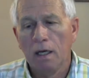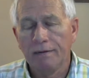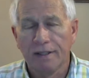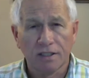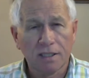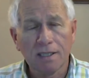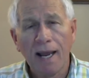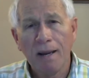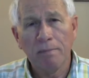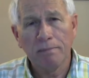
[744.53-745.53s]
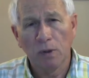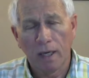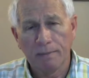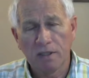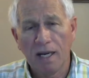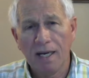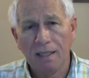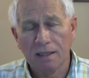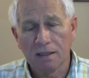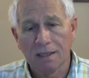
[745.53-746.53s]
What I'm
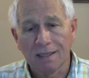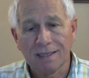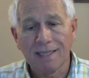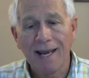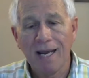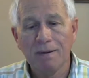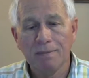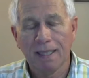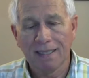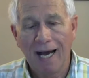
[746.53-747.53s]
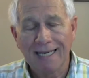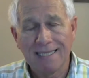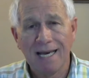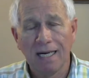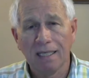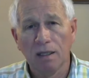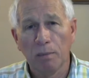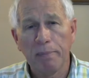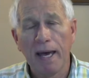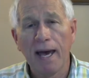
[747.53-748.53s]
saying is the same identical
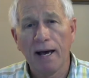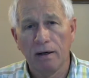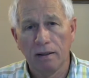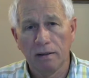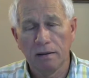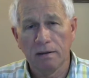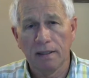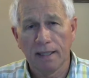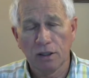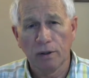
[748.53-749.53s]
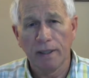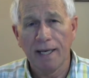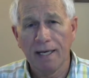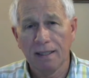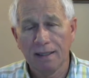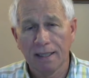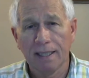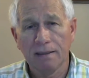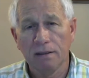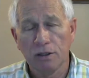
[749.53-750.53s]
pattern that created
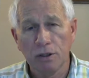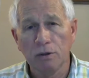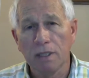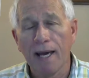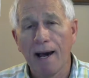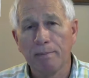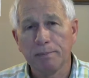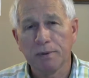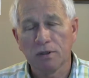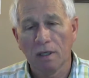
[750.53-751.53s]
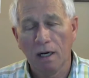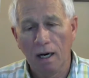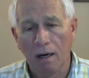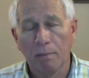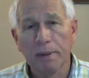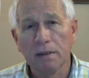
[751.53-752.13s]
the 2 gaps up.